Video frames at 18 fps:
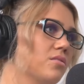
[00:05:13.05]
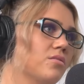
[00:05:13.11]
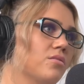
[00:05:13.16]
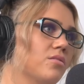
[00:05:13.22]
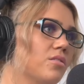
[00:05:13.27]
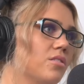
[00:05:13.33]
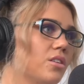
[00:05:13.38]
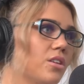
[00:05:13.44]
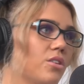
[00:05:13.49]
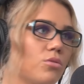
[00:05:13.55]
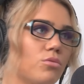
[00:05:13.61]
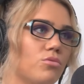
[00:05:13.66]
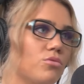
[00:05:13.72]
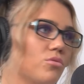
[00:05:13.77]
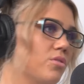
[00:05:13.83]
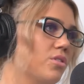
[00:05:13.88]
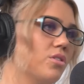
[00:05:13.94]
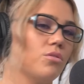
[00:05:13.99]
Yeah. It'll
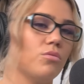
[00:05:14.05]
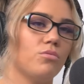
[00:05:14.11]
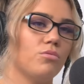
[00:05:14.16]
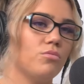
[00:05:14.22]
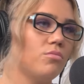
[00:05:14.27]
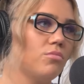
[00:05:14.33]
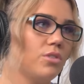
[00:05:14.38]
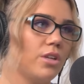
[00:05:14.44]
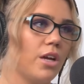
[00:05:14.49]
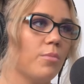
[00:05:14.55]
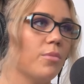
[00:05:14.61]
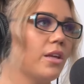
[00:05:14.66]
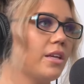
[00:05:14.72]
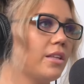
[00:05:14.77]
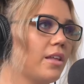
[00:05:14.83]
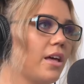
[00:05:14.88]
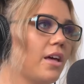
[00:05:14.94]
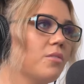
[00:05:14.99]
it'll come
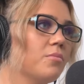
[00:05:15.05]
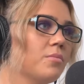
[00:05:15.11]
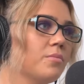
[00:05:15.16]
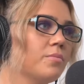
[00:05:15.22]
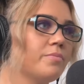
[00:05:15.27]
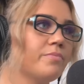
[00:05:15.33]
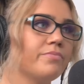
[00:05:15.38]
like that. Yeah.